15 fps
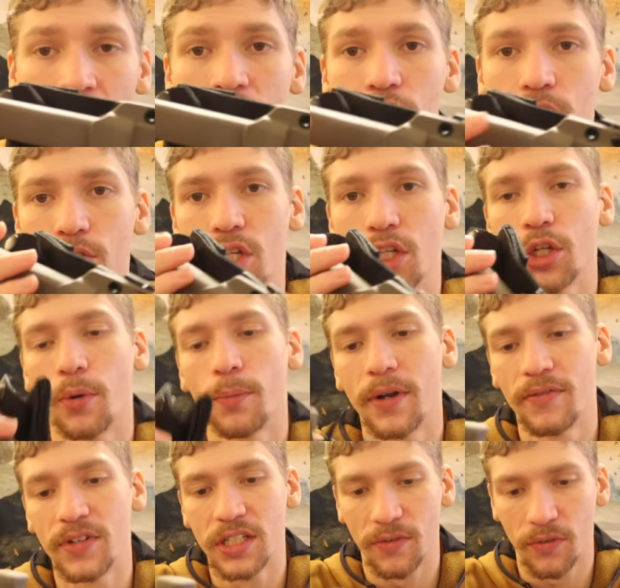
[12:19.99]
So it's a little bit
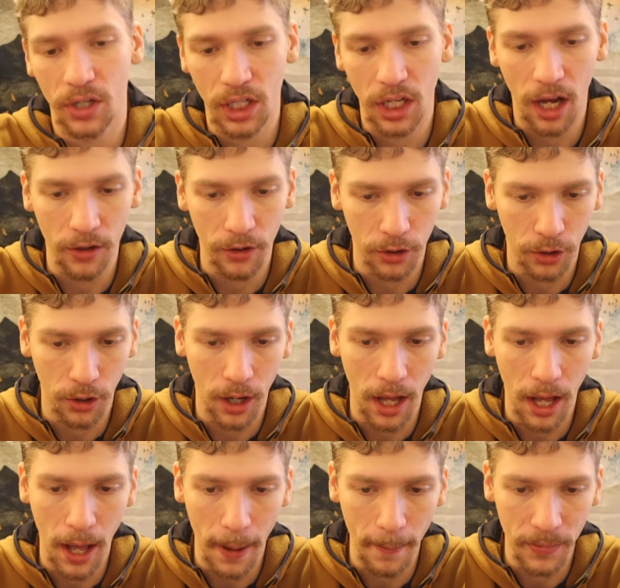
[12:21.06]
of a different color
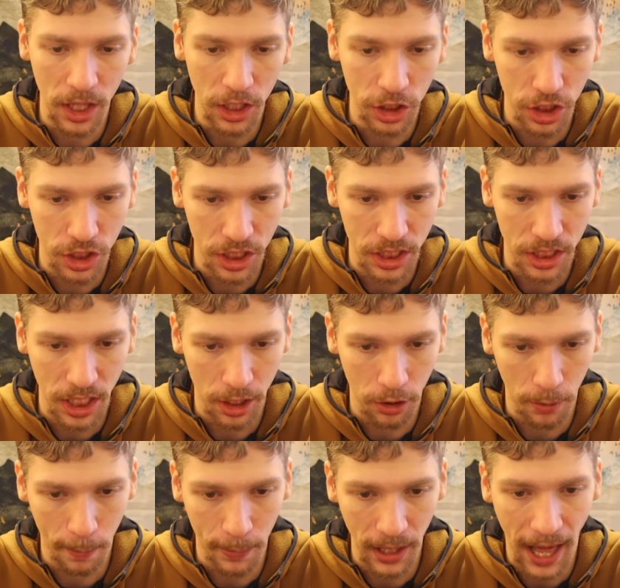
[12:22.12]
than just the
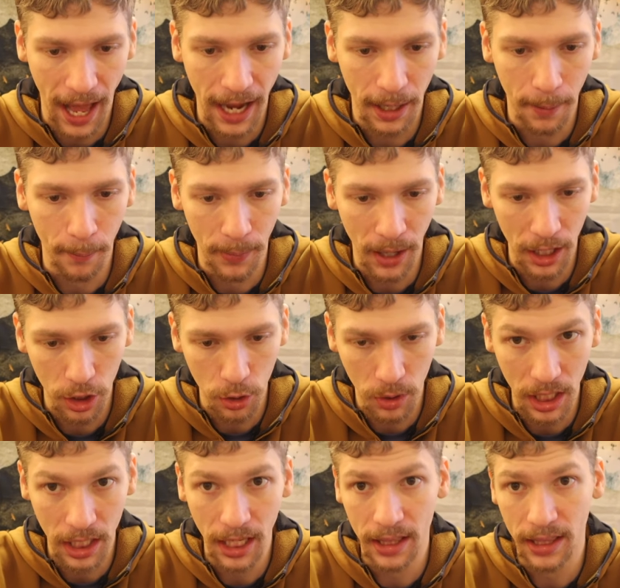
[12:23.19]
standard black, but you
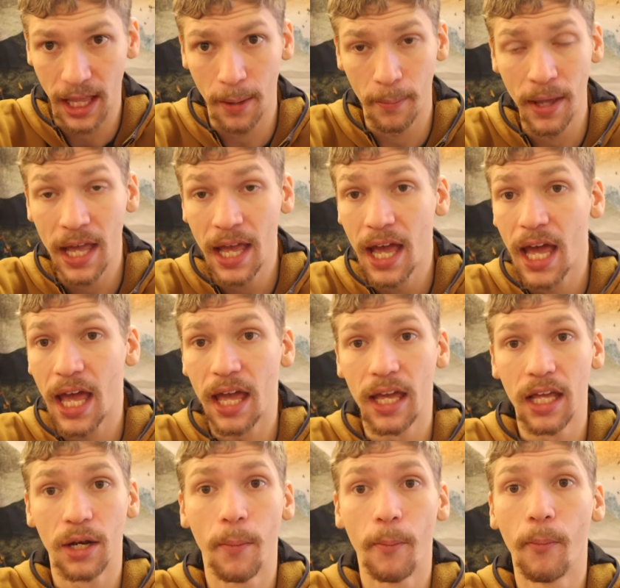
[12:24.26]
can get them
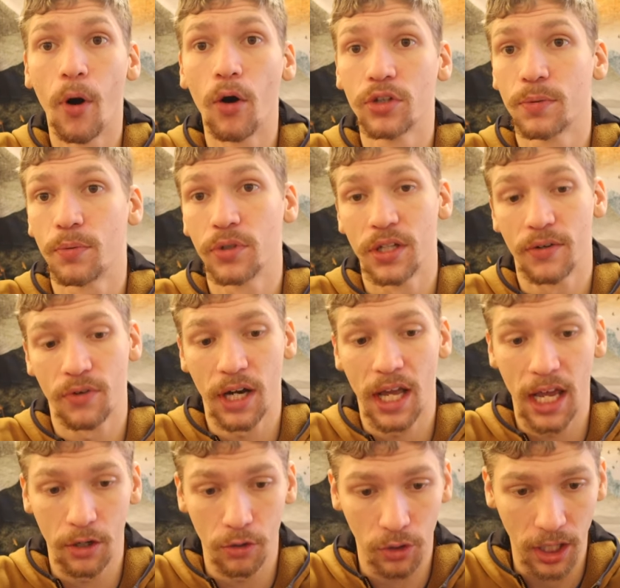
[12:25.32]
in multiple different
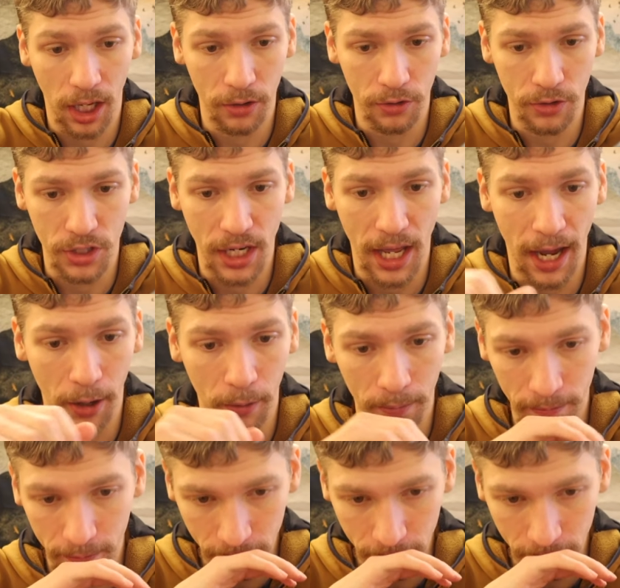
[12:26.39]
handle colors now.